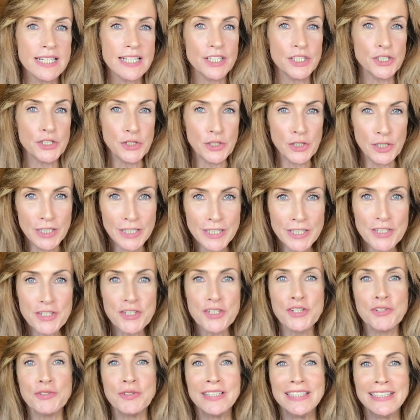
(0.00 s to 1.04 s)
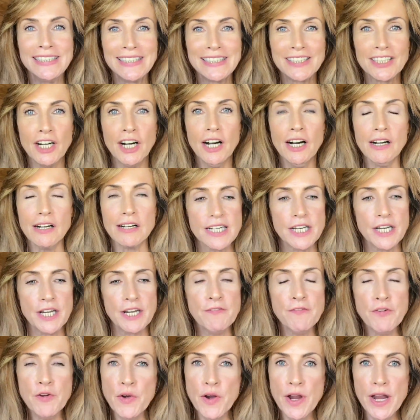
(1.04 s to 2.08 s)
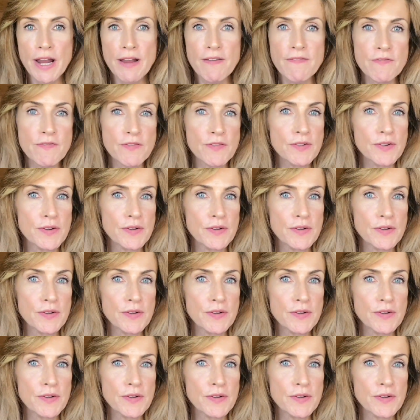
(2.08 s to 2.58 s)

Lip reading: You literally can't. If you have